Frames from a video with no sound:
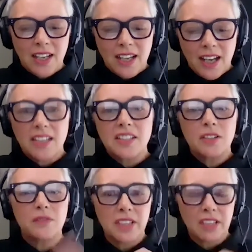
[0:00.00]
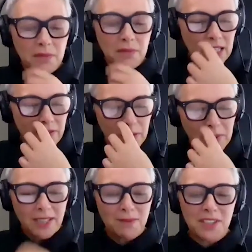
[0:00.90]
Hey, so forgive me,
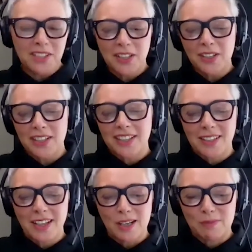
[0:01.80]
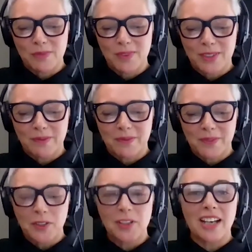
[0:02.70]
everyone. I'm just gonna,
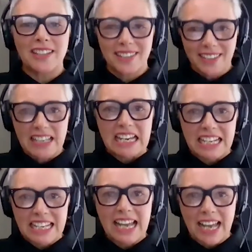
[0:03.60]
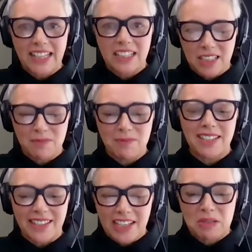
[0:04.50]
so like any
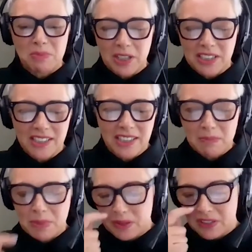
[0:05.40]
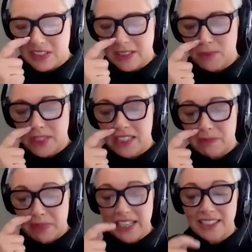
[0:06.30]
academic, any policy person, we
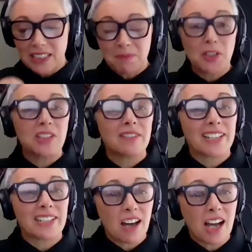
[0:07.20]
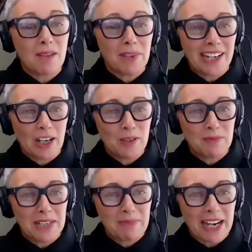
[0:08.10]
spent most of our time on our
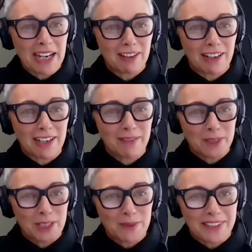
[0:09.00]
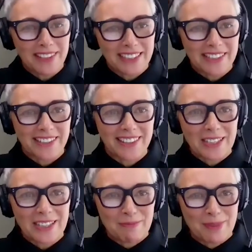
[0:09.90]
opening paragraph, which we think is a
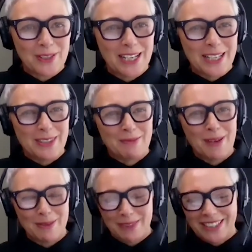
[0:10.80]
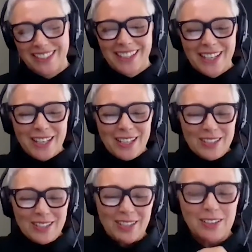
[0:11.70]
thing of beauty at the moment.
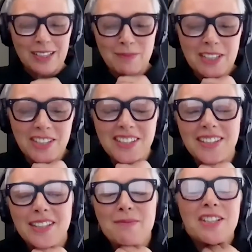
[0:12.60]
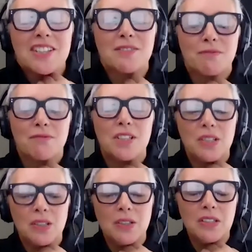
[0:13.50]
So let me just
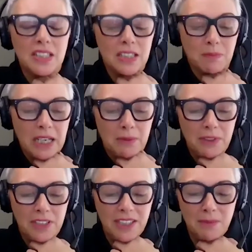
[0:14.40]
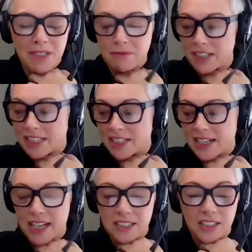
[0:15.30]
return to the paper and let me read it
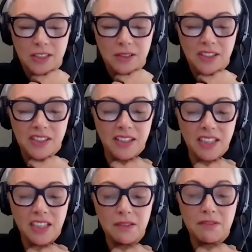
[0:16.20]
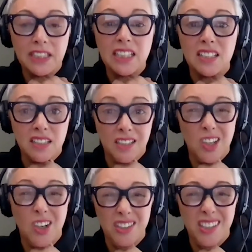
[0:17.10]
out to you, because I think it really is the
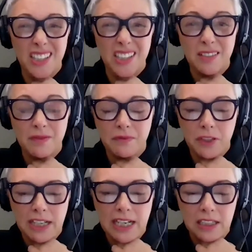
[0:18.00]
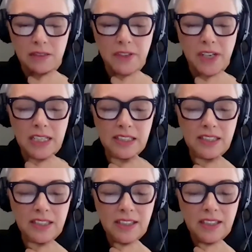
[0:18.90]
context for our
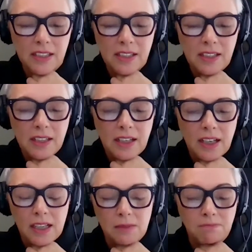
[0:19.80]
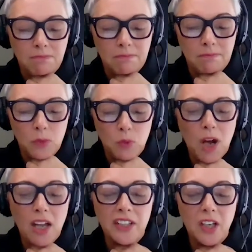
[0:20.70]
advice.
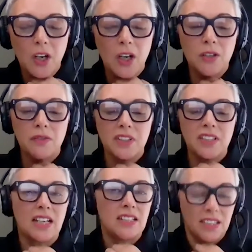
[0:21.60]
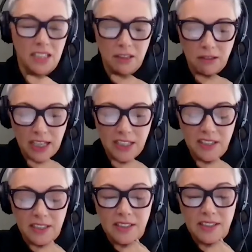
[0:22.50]
While the COVID-19
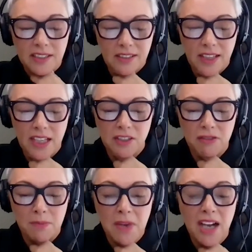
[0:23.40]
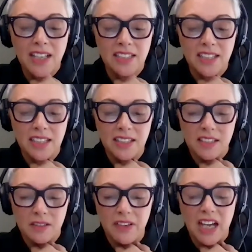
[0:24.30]
crisis has reminded
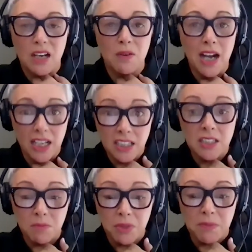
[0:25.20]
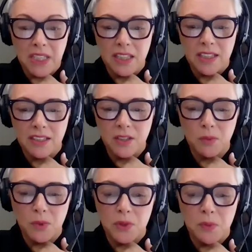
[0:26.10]
us of how underprepared
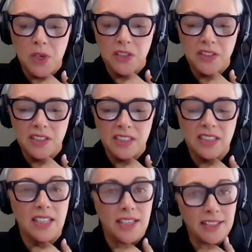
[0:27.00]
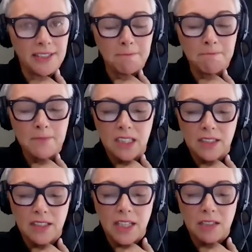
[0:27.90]
the world was to detect
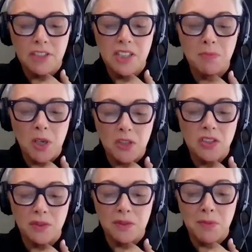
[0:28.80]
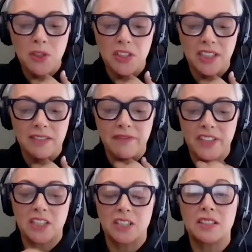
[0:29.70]
and respond to emerging
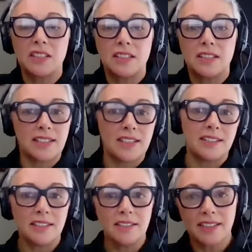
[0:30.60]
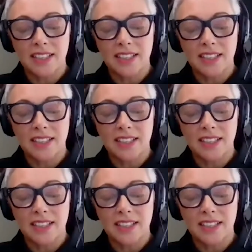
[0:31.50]
infectious diseases,